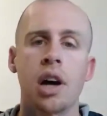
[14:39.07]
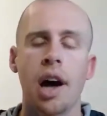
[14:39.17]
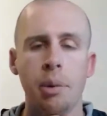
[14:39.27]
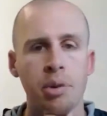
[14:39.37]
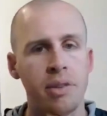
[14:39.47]

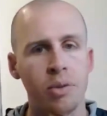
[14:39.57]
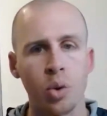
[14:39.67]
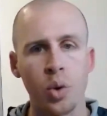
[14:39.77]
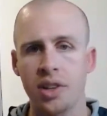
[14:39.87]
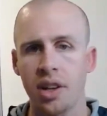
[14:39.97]
I believe,
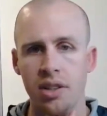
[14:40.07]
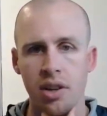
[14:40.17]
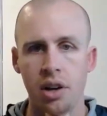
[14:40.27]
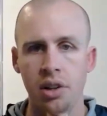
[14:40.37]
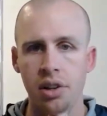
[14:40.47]
Luis
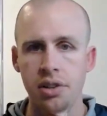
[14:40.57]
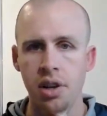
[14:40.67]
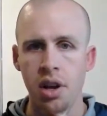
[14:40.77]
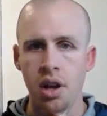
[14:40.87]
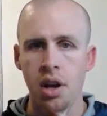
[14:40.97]

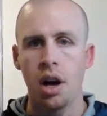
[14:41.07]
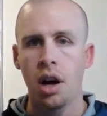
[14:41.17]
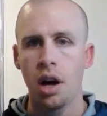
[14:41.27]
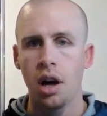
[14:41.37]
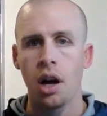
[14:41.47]
Gonzalez.
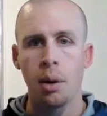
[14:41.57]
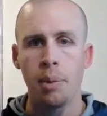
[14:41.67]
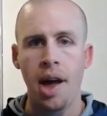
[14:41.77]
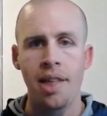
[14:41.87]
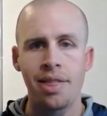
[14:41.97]

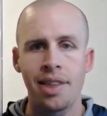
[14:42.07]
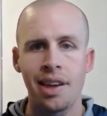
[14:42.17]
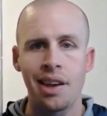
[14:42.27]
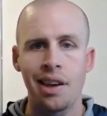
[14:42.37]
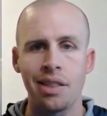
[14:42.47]
And
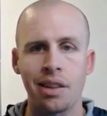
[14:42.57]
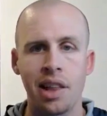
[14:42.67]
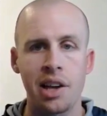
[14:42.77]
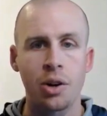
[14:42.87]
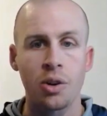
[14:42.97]
then the
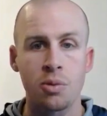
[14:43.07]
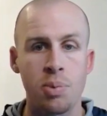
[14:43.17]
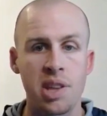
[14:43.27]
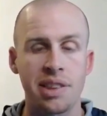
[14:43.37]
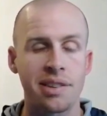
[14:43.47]
Lakers
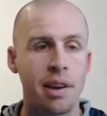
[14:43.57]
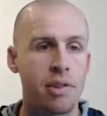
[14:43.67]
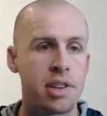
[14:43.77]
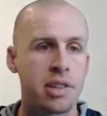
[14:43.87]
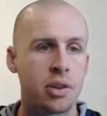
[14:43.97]
beat the
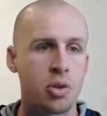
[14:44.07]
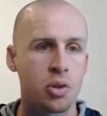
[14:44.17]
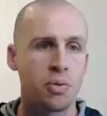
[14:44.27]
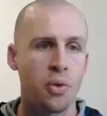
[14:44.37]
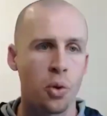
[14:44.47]

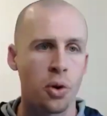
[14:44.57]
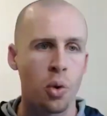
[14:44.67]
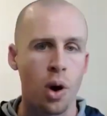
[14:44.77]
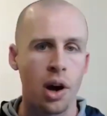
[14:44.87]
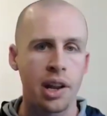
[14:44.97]
76ers
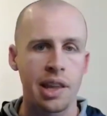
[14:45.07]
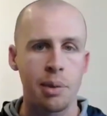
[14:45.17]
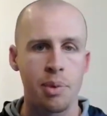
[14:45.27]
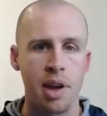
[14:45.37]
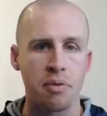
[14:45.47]
4-1 in the
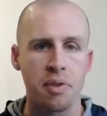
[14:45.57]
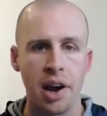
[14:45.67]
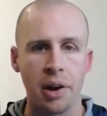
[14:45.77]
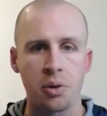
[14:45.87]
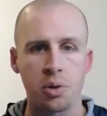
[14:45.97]
NBA
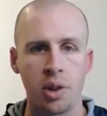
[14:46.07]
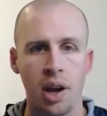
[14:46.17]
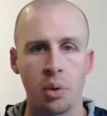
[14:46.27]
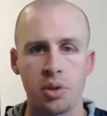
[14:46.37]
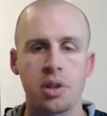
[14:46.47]
Finals. So
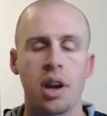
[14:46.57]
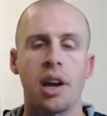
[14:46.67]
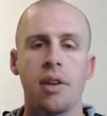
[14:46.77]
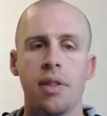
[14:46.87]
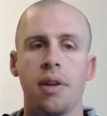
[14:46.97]
that was
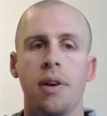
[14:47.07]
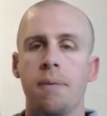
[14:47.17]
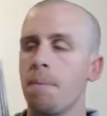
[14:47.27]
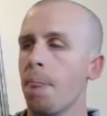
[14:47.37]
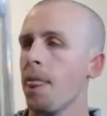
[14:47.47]
kind of the
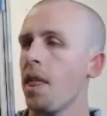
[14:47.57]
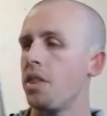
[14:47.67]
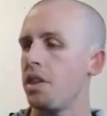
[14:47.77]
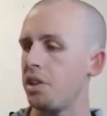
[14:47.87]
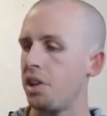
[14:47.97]

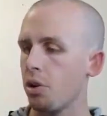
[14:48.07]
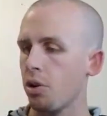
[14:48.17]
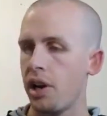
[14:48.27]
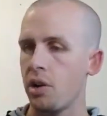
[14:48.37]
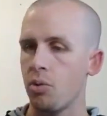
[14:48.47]
year
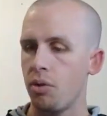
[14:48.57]
in